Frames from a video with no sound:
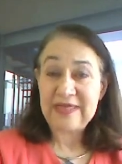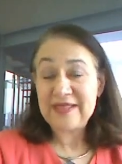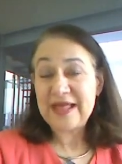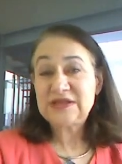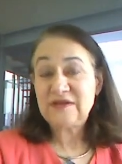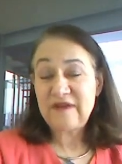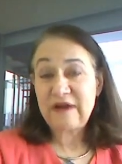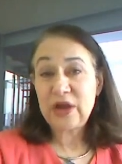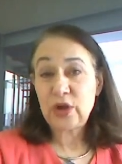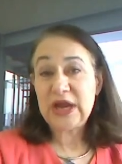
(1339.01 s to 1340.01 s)
I think that's a
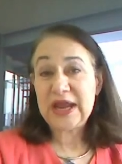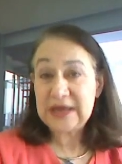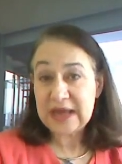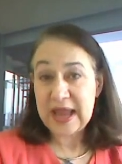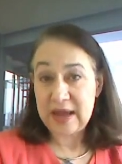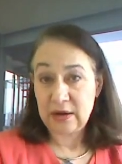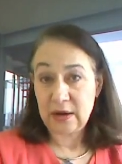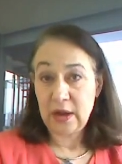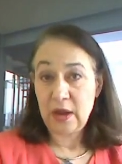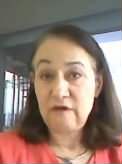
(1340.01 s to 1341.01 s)
very good
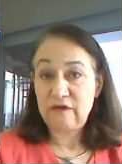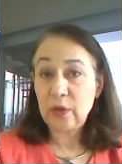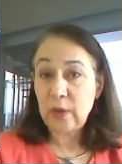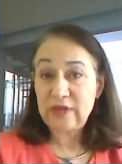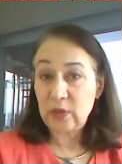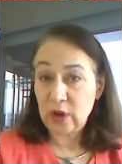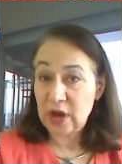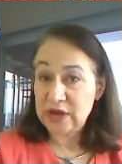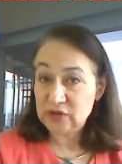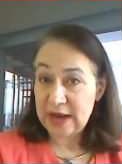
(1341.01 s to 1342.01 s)
indicator for whether
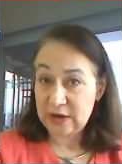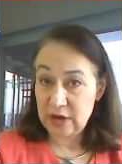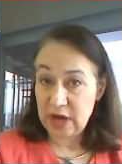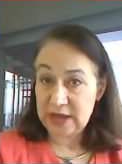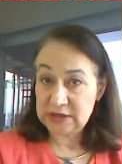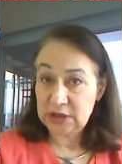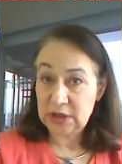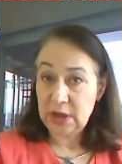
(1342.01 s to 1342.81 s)
we're on track or not.